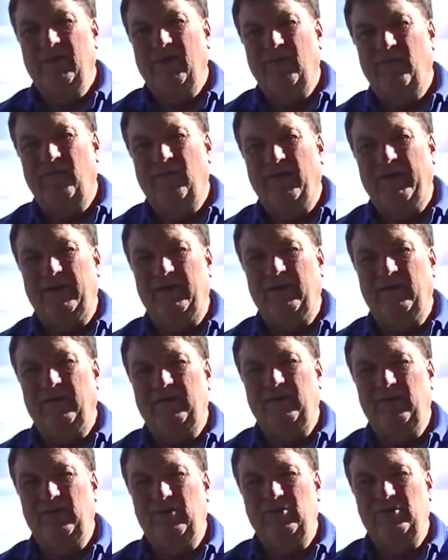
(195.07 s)
In fact,
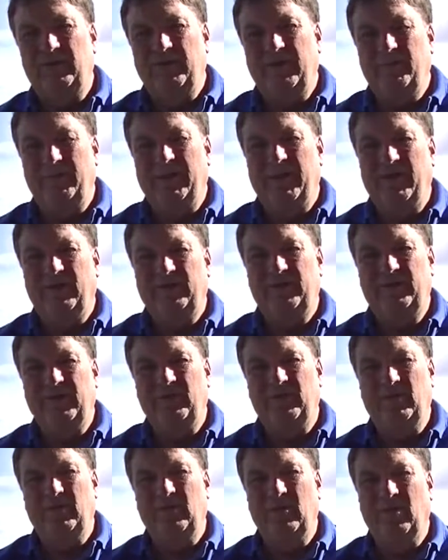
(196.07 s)
it's usually about
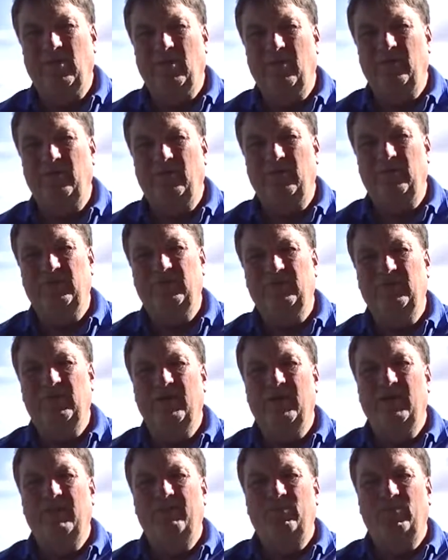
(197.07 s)
7 clones,
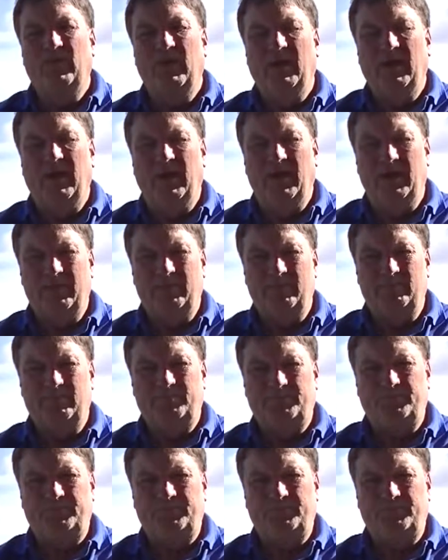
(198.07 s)
and